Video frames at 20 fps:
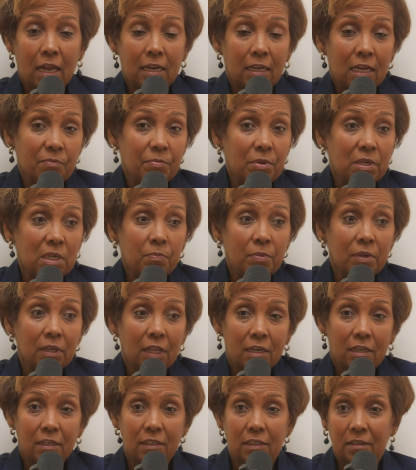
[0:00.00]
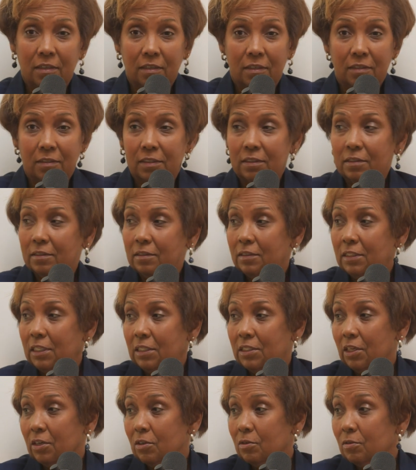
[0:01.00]
like manipulating
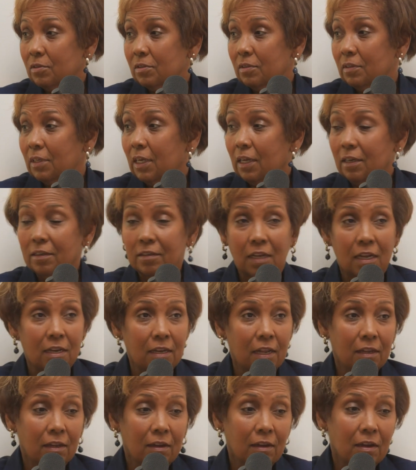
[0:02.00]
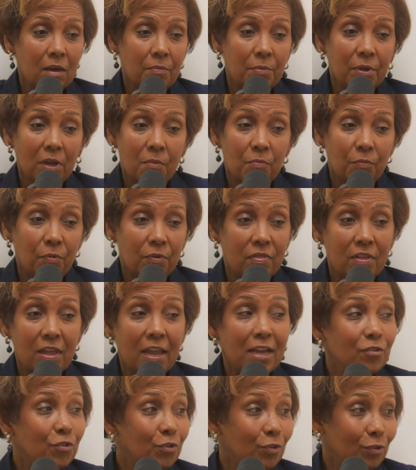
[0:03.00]
details, and I like coming up with the
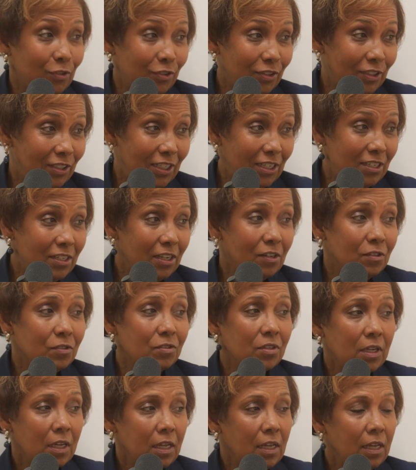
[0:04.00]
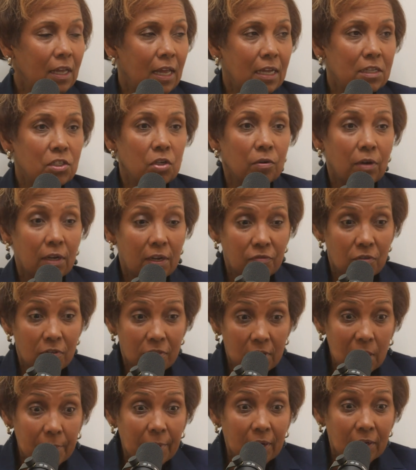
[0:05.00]
answers to details. And so if you
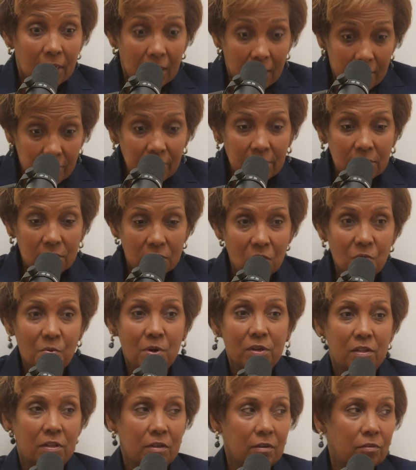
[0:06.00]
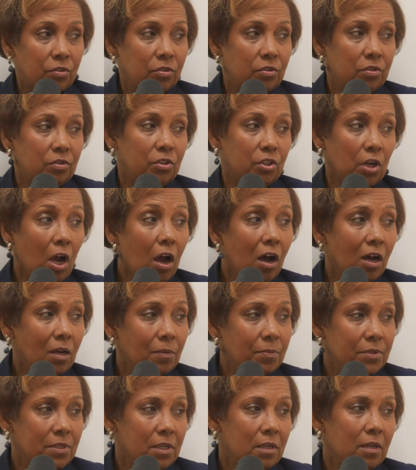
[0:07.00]
think about every single one of those
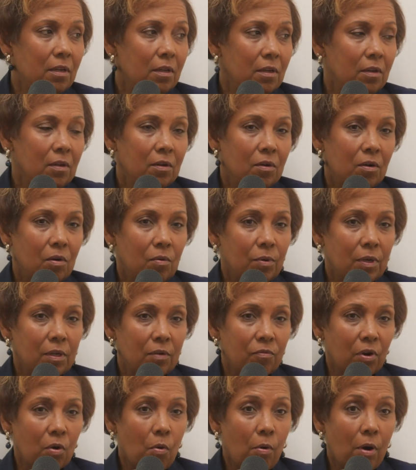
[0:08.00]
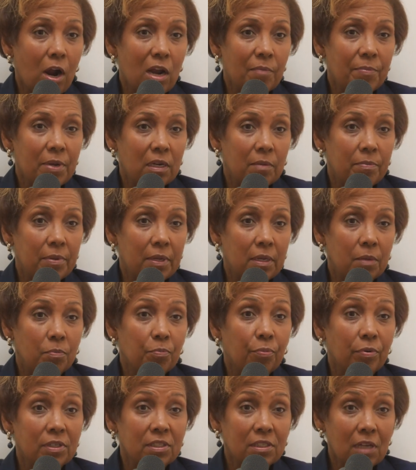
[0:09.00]
jobs, what required me to be
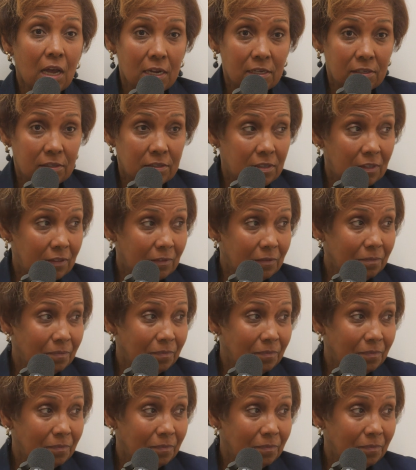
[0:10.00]
precise.